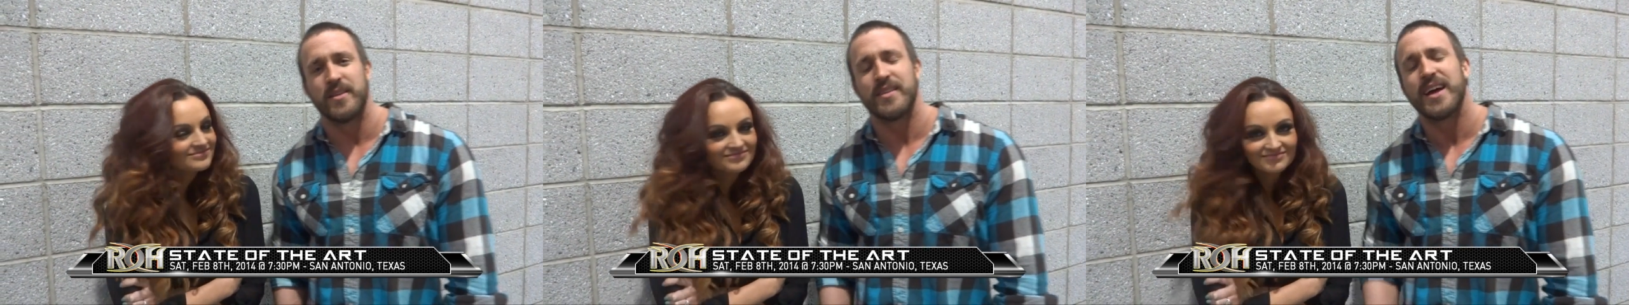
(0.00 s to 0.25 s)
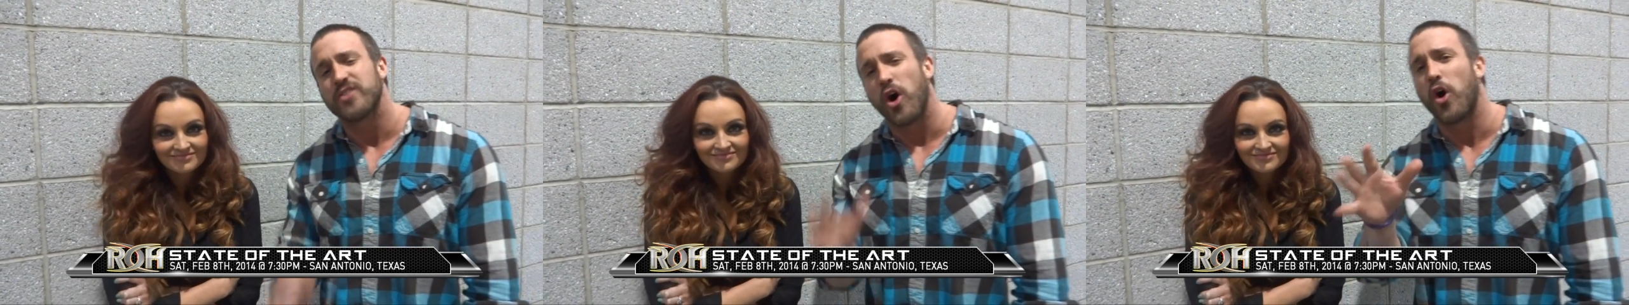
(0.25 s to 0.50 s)

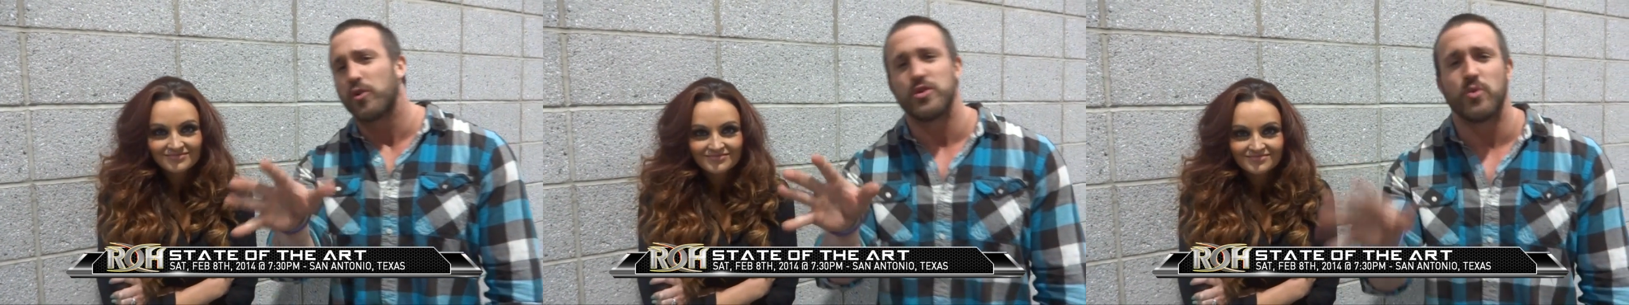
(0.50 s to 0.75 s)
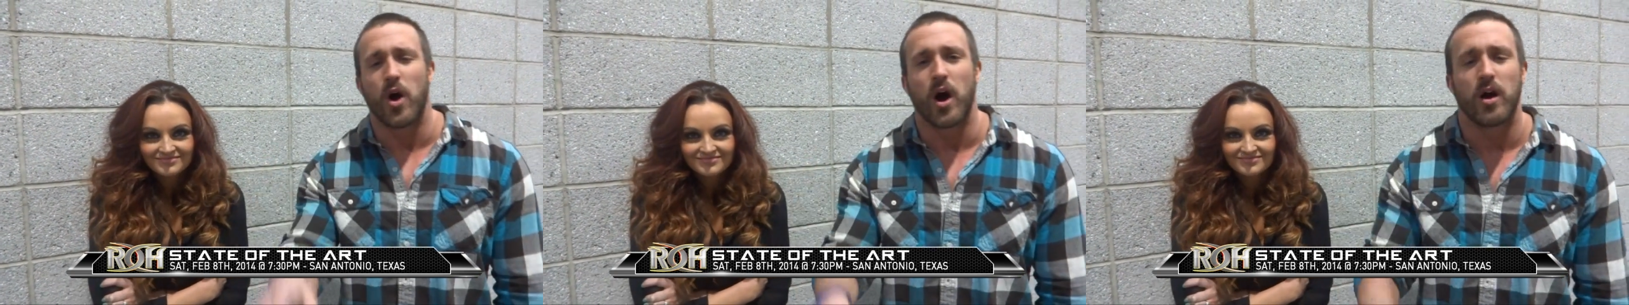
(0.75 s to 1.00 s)
Speaker 1: that's all
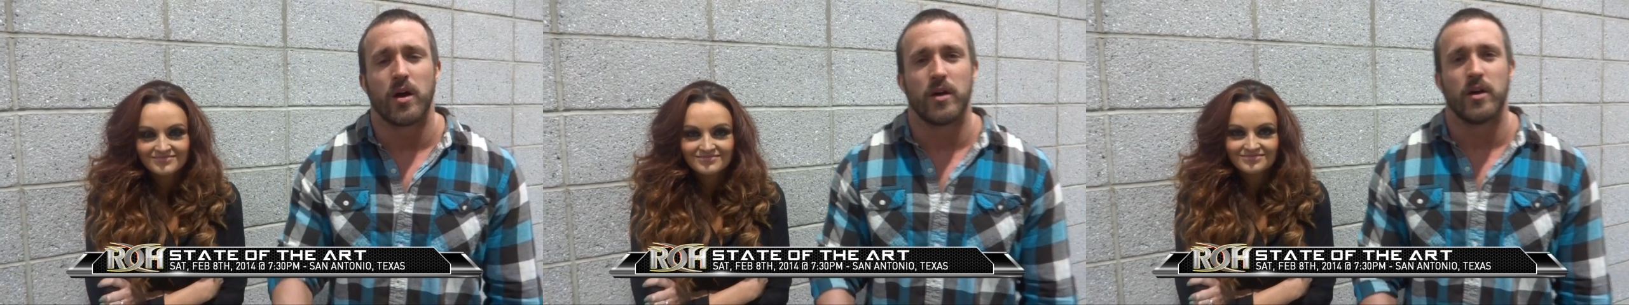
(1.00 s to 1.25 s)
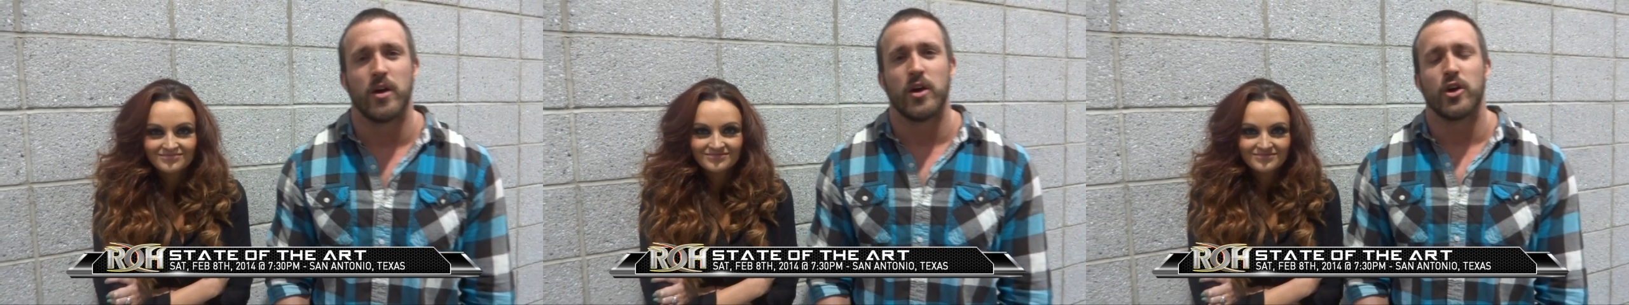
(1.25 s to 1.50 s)
you are.
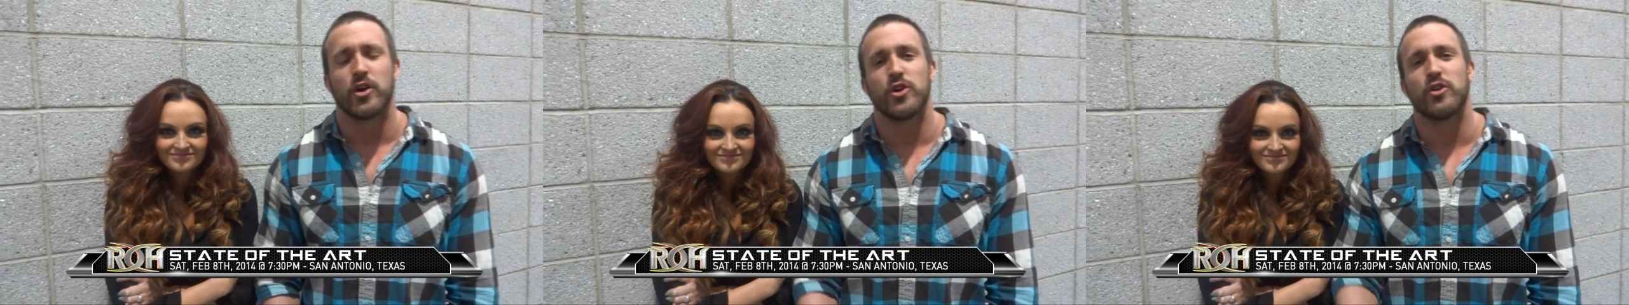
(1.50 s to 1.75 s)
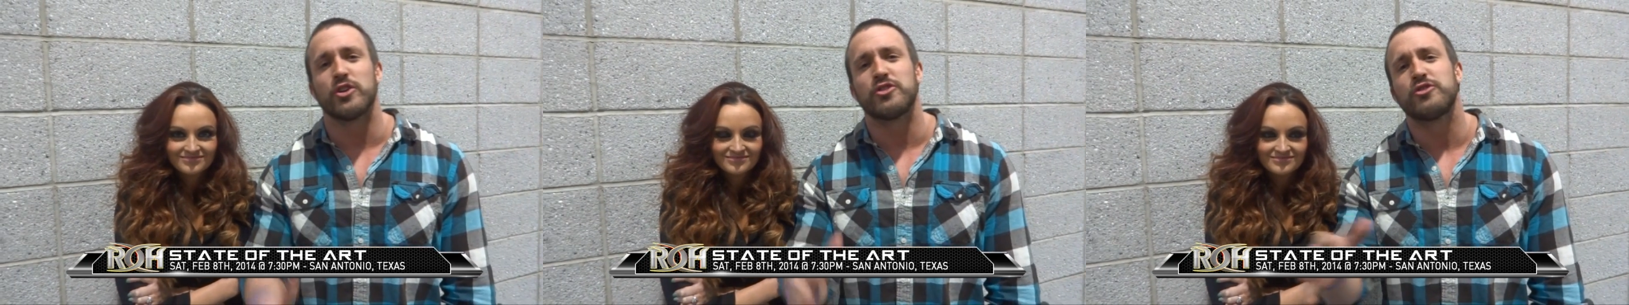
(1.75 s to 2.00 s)

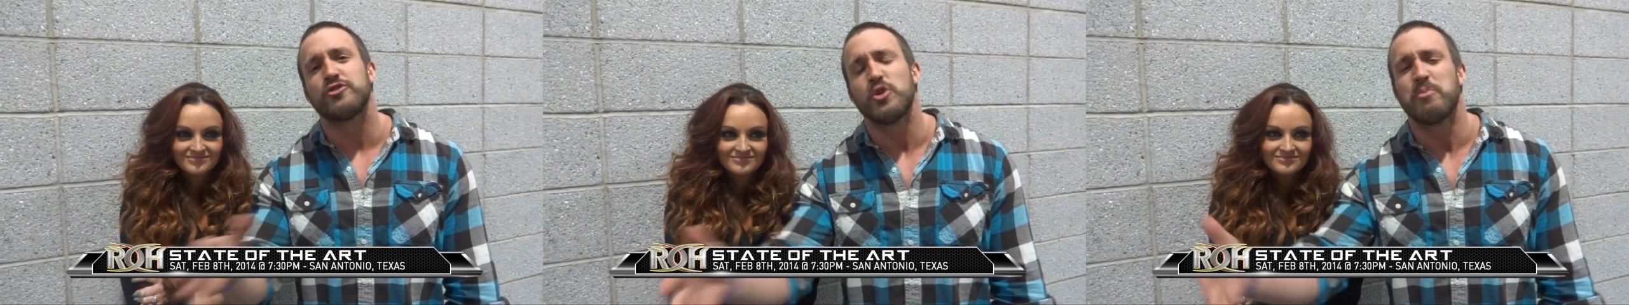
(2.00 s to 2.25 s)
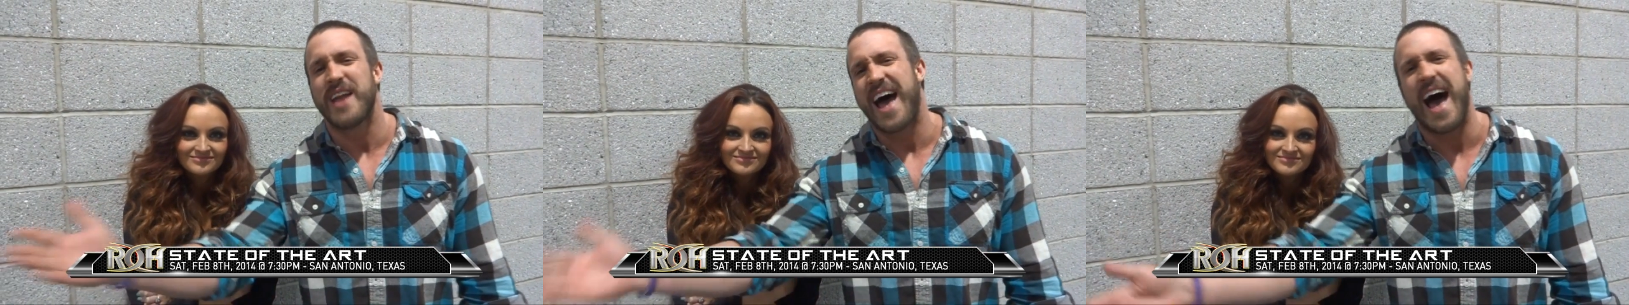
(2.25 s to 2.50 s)
You're the
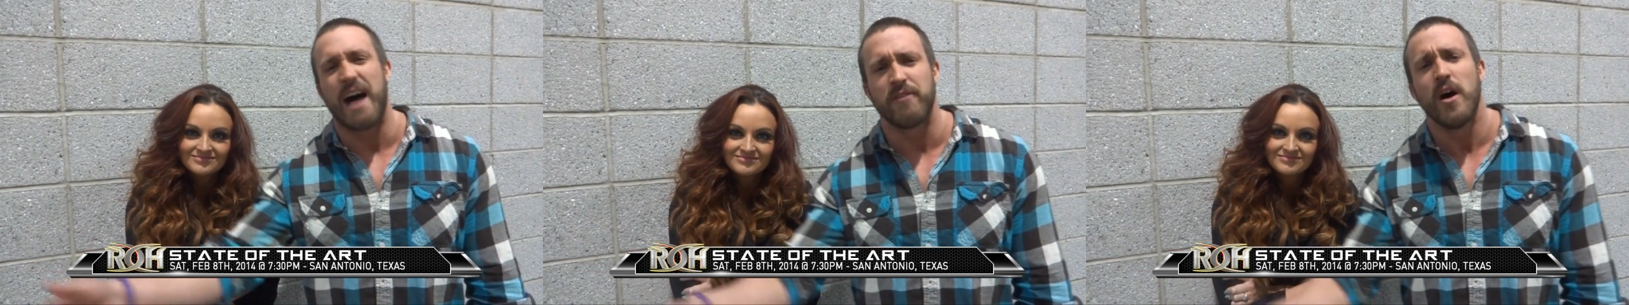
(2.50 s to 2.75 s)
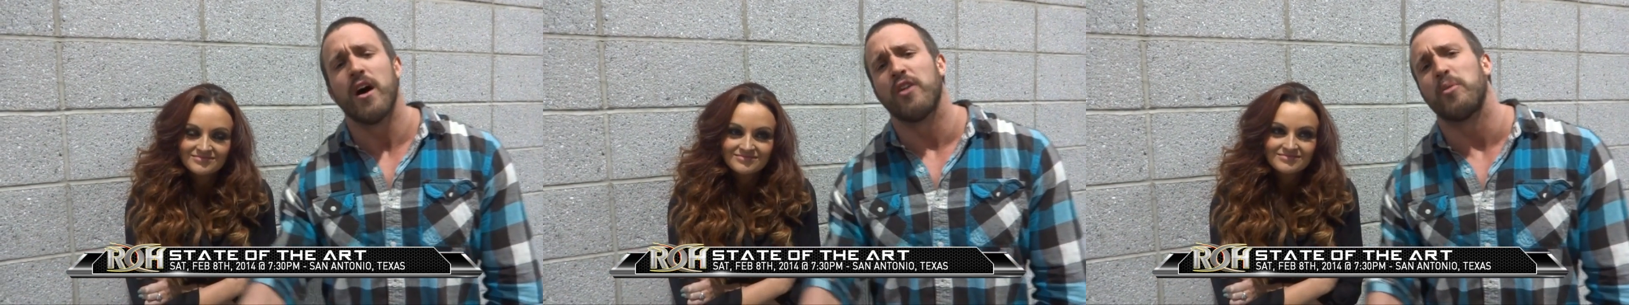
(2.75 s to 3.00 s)
stupid half
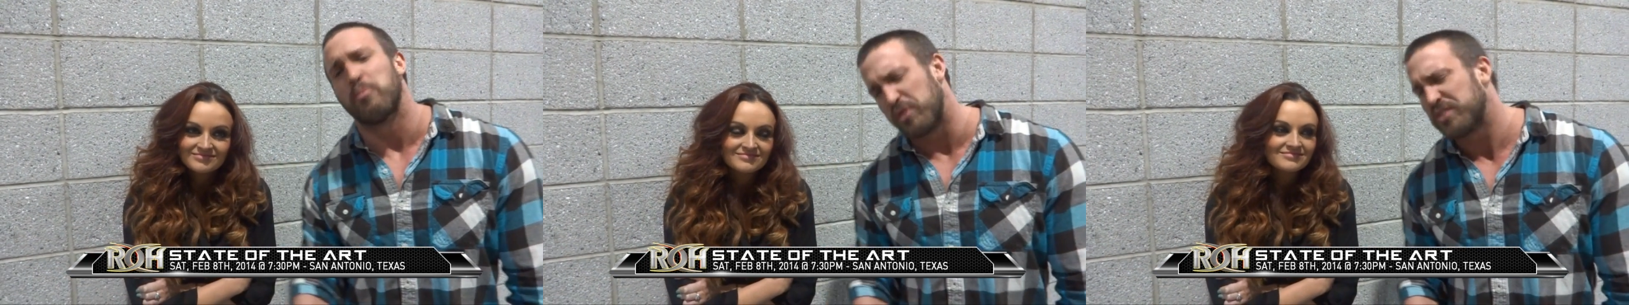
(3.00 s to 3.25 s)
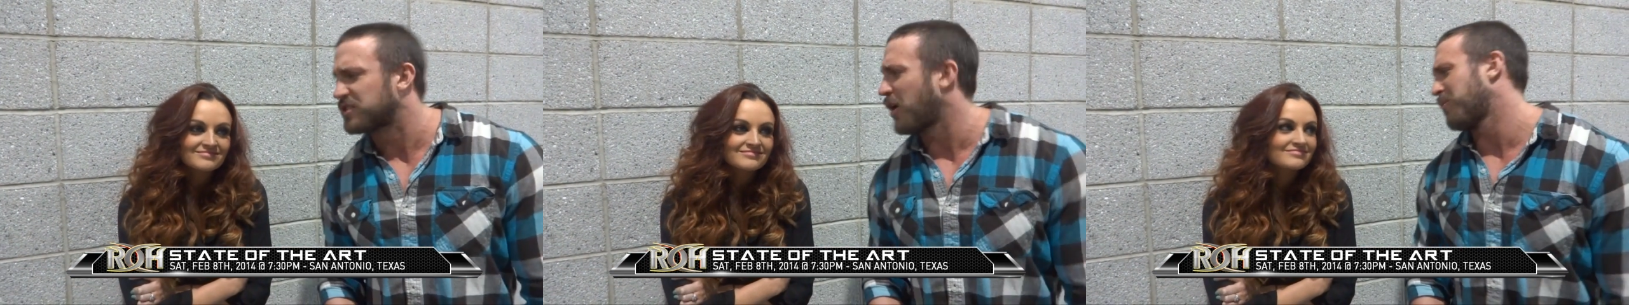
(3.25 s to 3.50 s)
of the
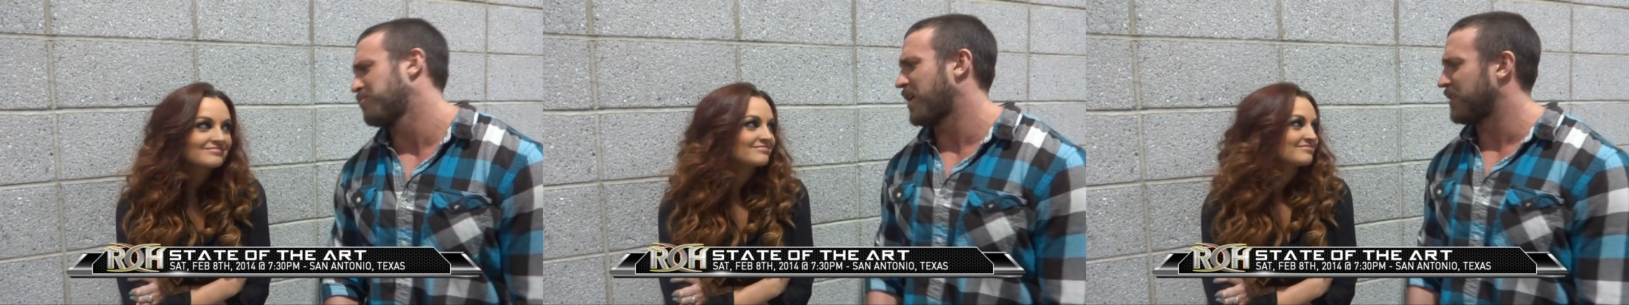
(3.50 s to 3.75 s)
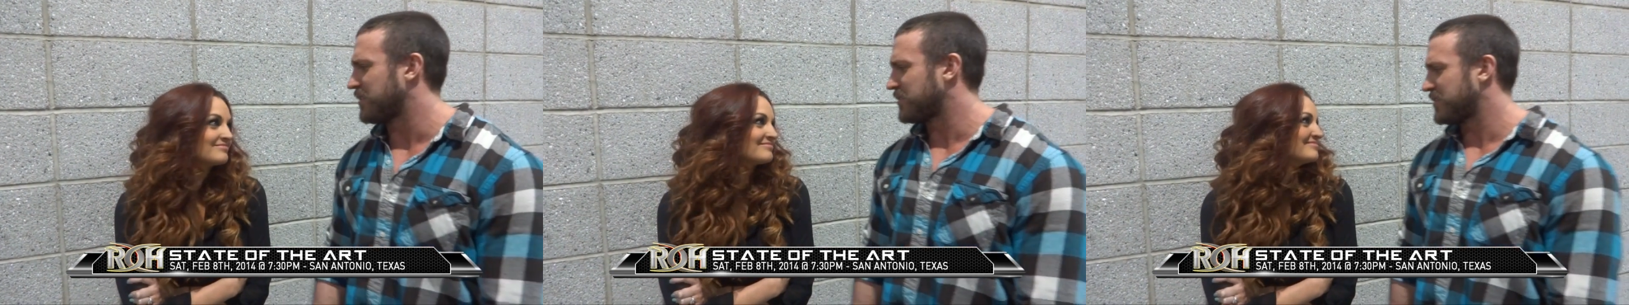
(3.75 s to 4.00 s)
Briscoe
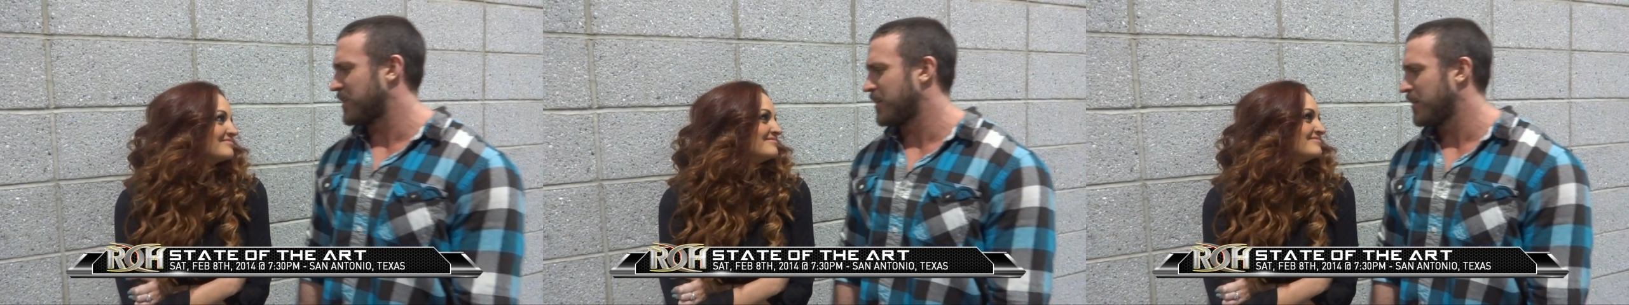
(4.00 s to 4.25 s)
brothers.